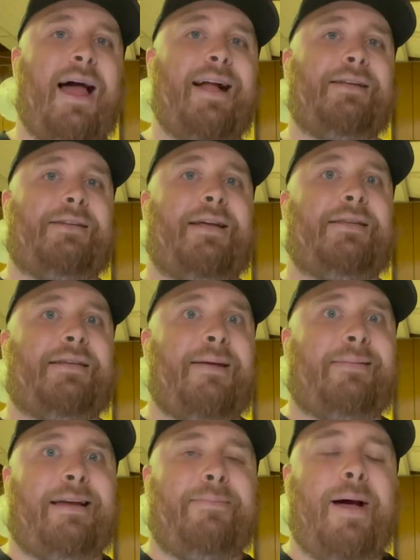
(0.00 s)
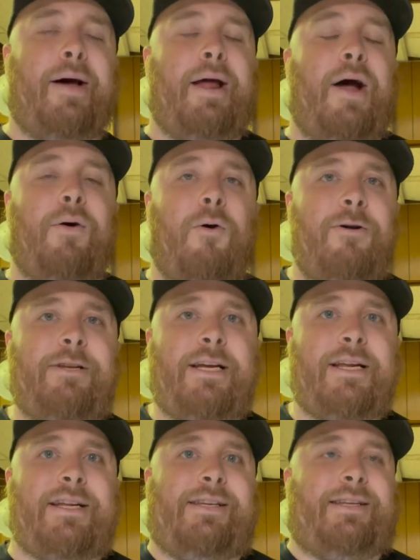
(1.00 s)
I can say the same thing about How Haunting
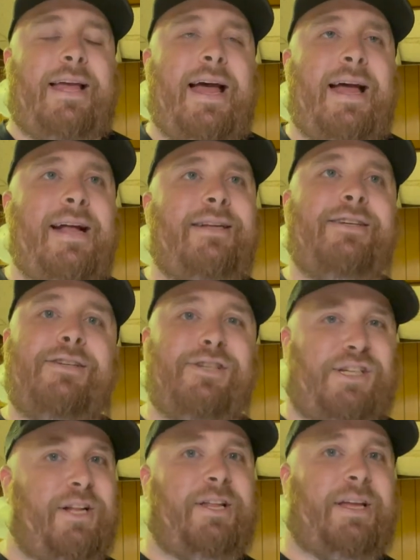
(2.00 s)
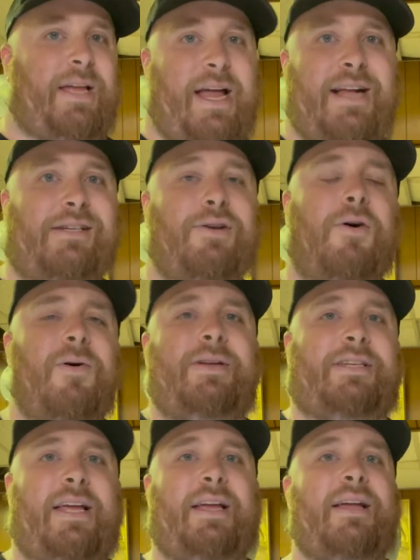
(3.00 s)
It Is. Yeah, it's chilling, it's
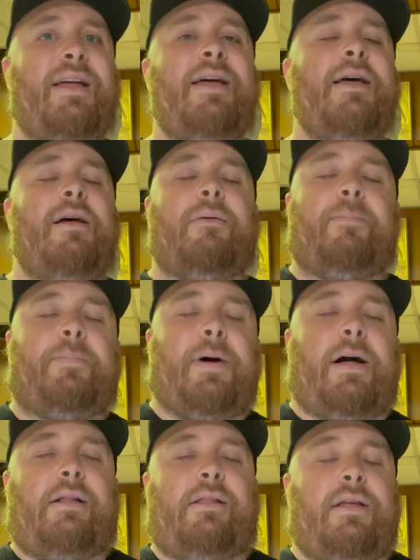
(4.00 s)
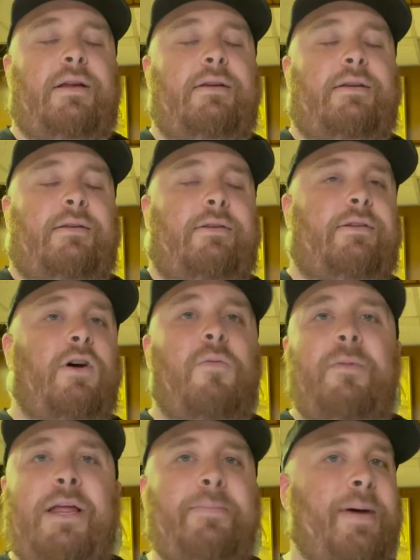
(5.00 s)
haunting, but there's so
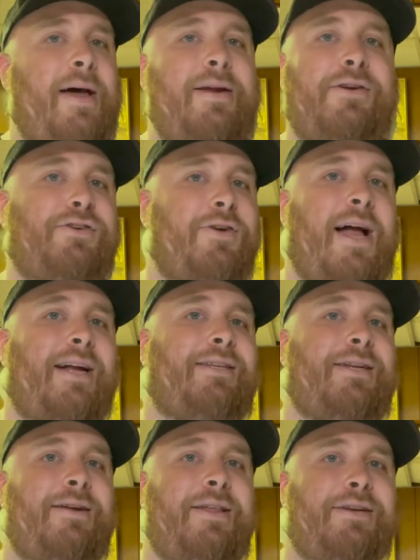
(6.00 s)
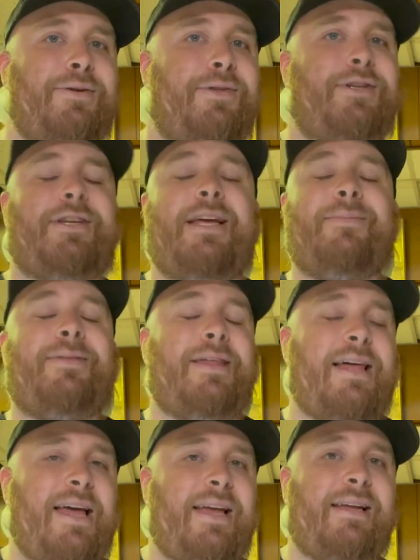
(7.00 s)
many better tracks here that do the same
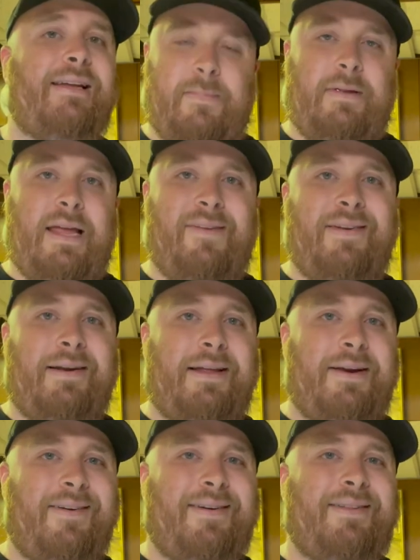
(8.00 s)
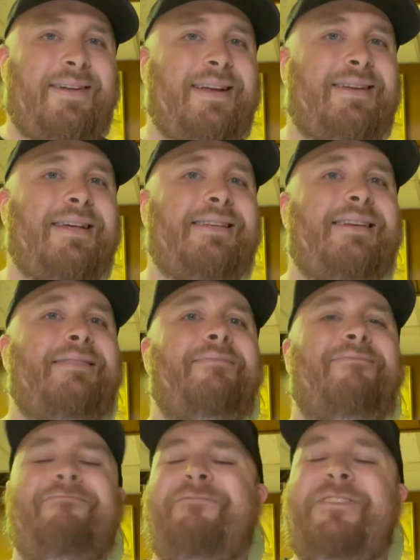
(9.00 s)
thing. Even lyrically, it
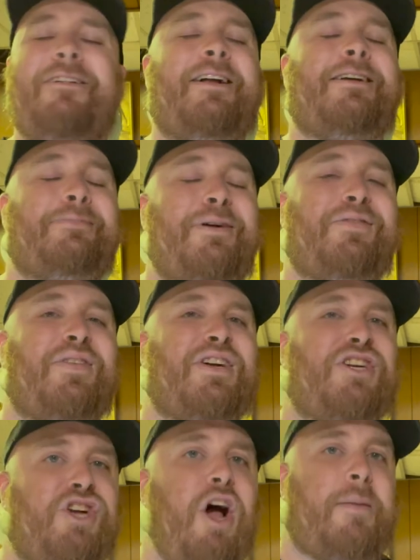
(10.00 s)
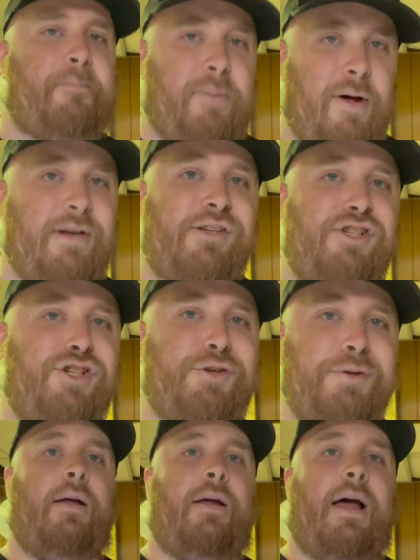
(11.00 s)
doesn't feel like as much of a gut
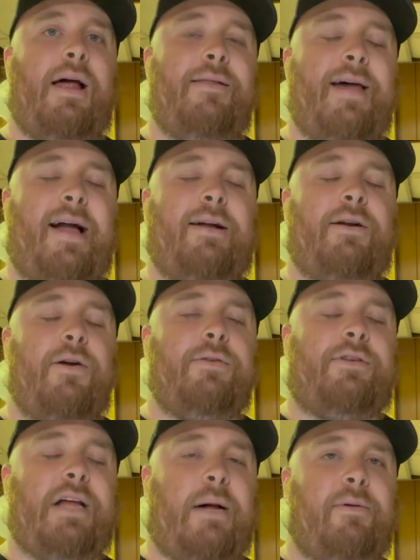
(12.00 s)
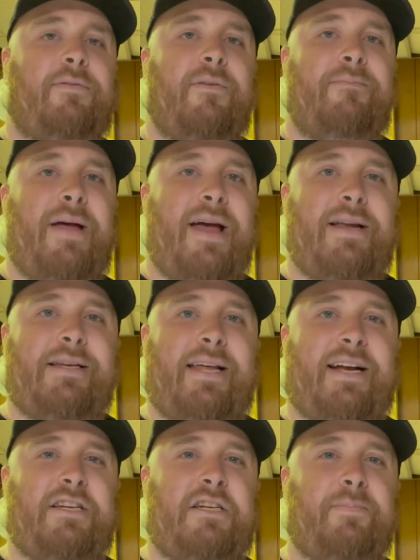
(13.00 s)
punch. And that goes double for Man Is
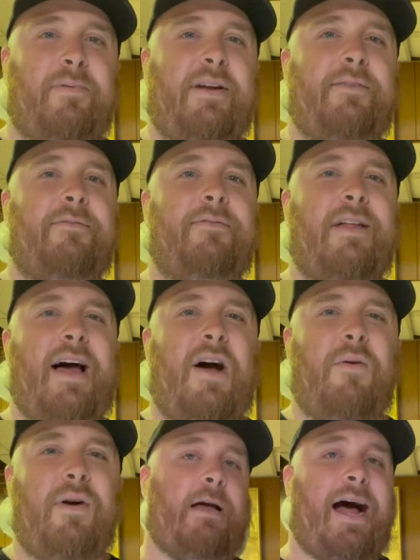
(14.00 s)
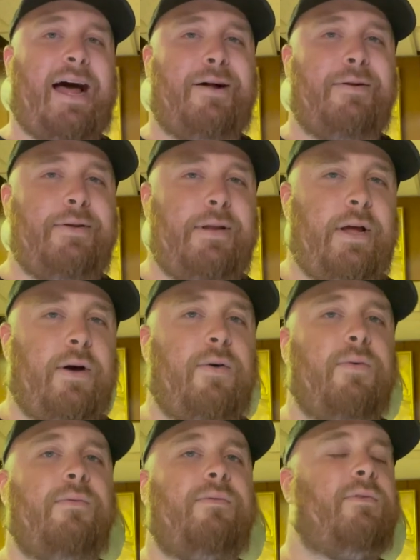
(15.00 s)
Like a Spring Flower. I don't
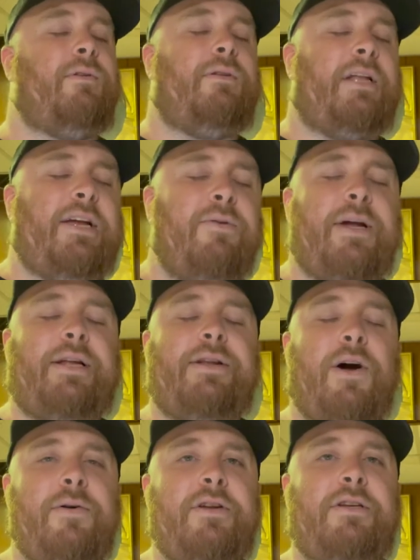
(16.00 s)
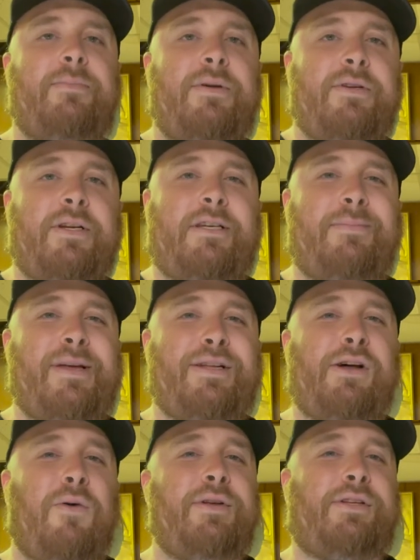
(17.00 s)
know, Lingua Ignota's music to me has
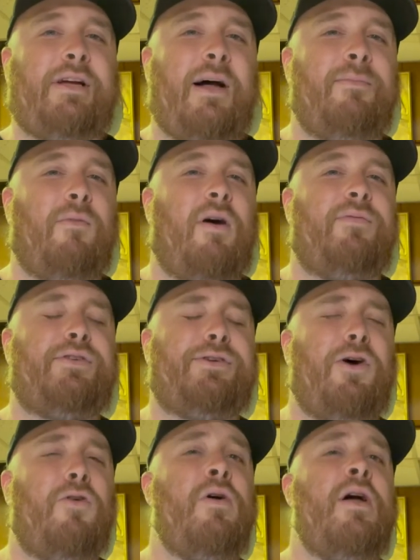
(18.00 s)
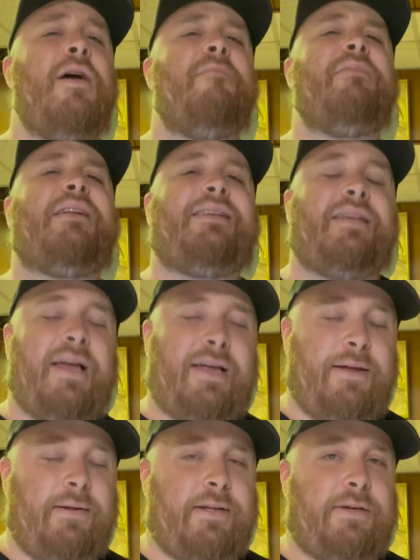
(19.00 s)
always come off so
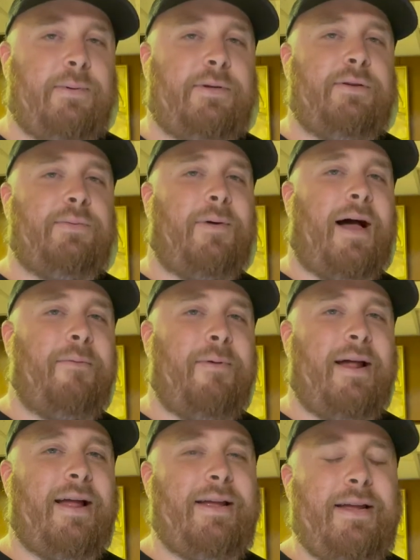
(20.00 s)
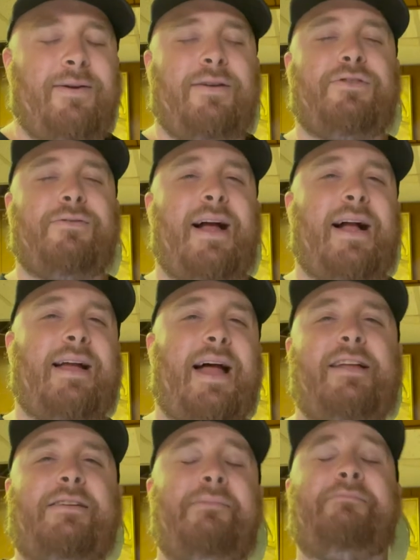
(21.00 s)
meticulous, which is why when I hear a track
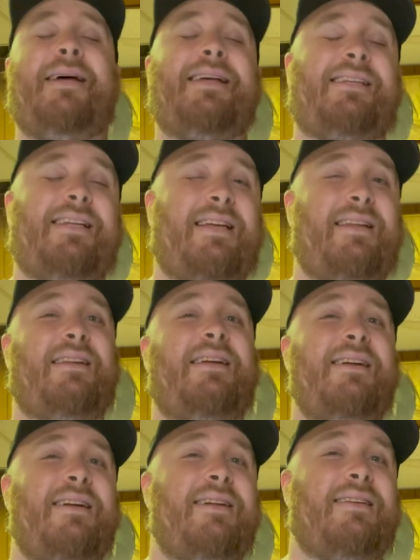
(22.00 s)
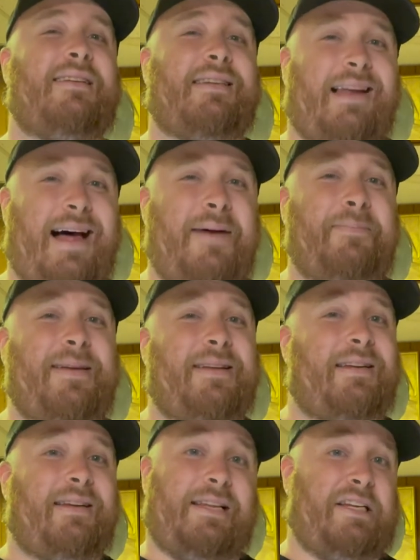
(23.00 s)
as messy and sloppy
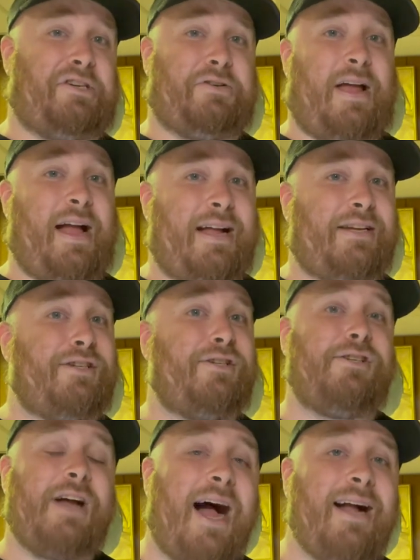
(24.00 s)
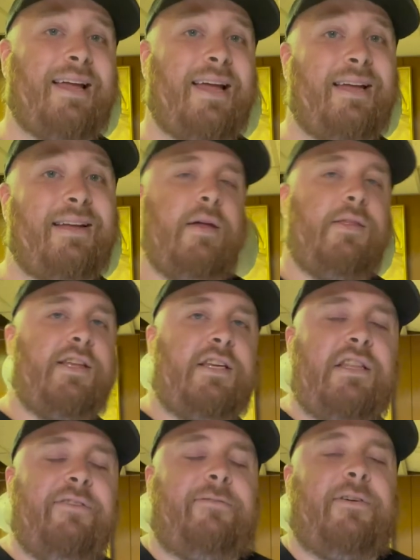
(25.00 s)
as this track, it's shocking. This
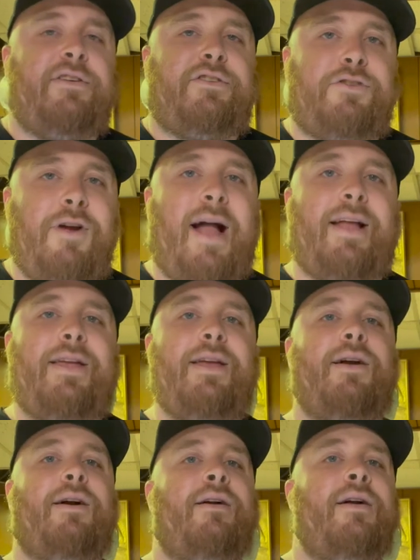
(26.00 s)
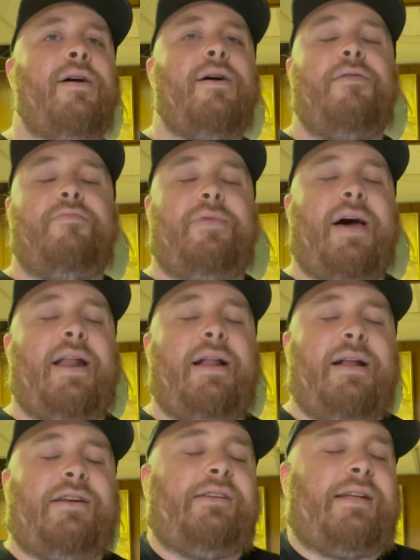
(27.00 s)
is the first track here that
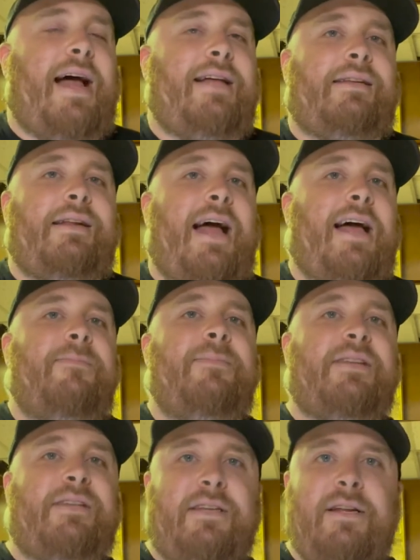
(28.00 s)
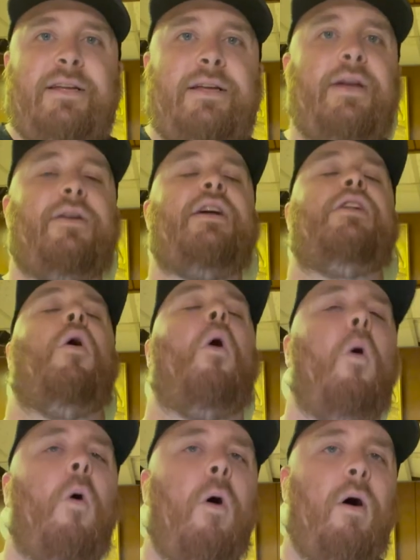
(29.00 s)
just hasn't had me sitting here in
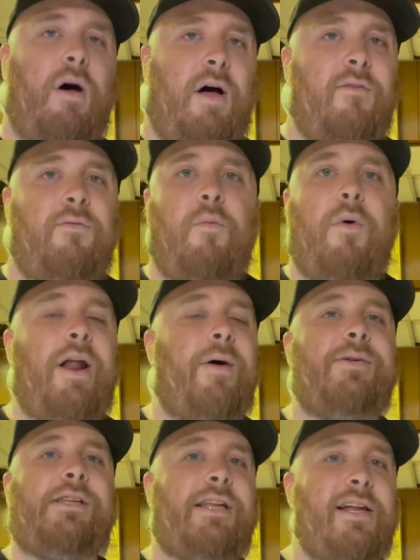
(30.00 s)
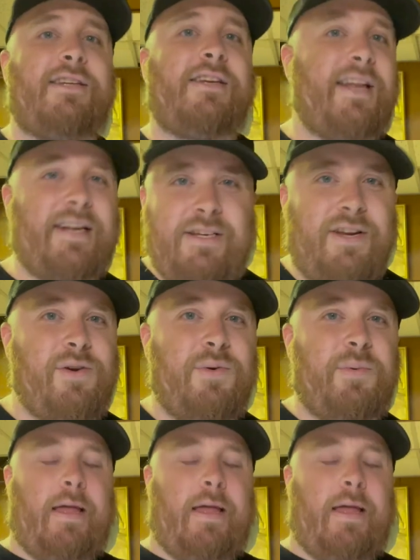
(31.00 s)
awe of what I was listening to.